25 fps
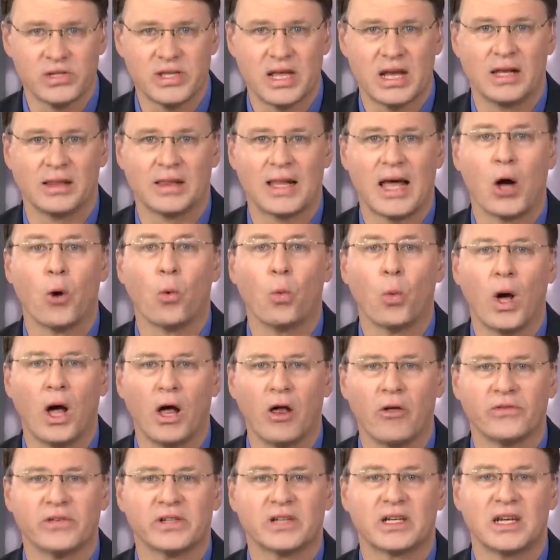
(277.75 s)
that allow
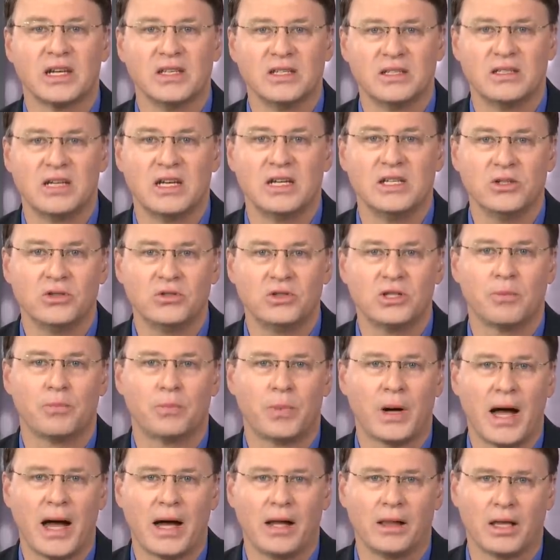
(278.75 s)
wealth to continue to
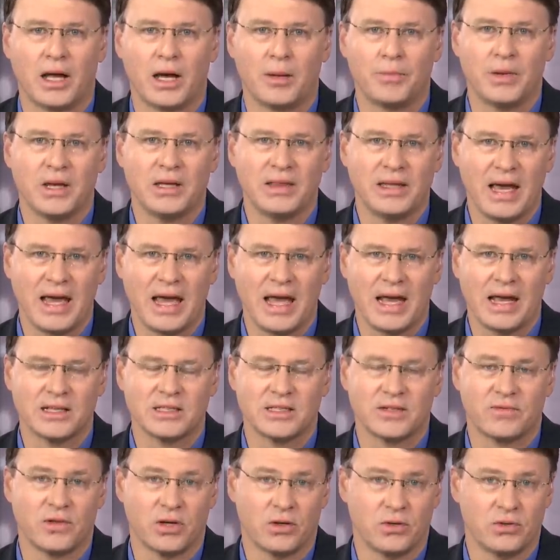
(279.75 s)
pile up in the hands
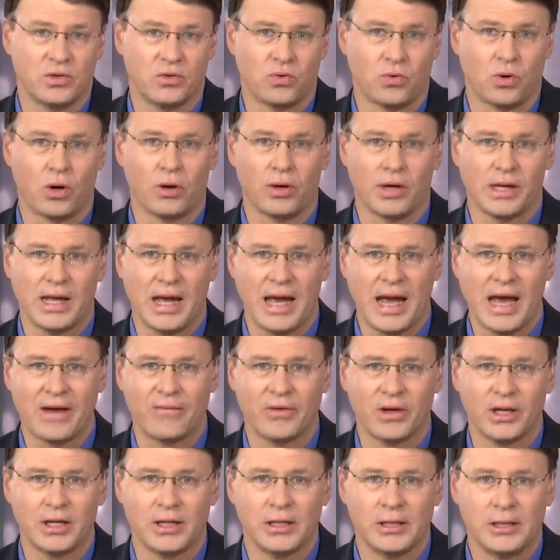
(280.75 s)
of those who already have
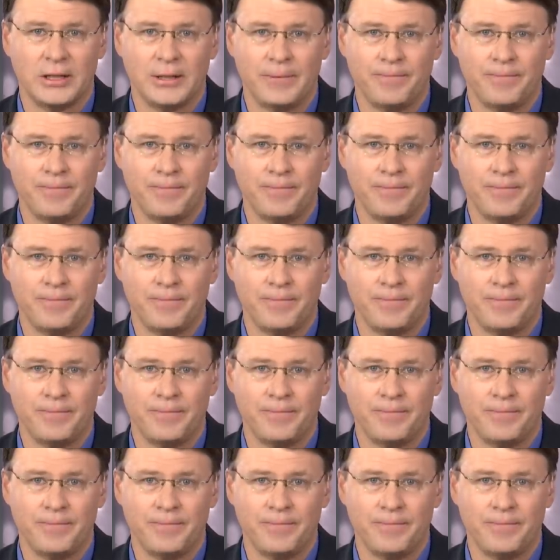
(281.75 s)
it.